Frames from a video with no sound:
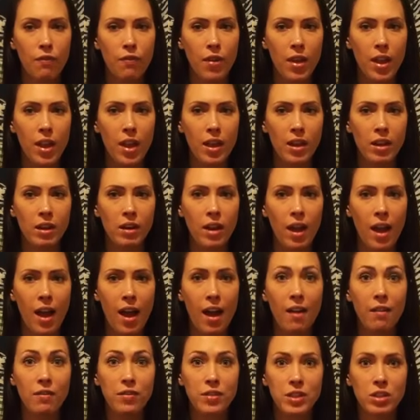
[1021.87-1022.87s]
and
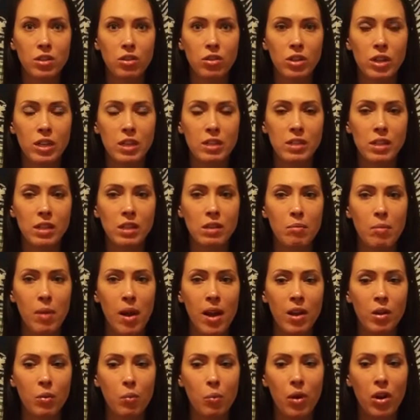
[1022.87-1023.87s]
have stillness in the
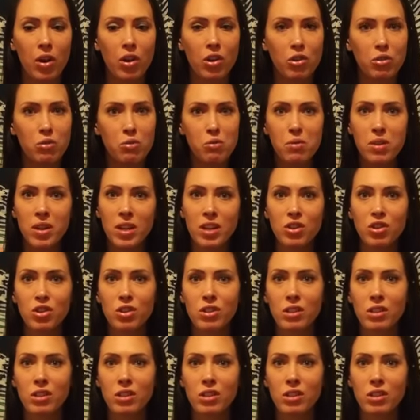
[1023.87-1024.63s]
mind where you can just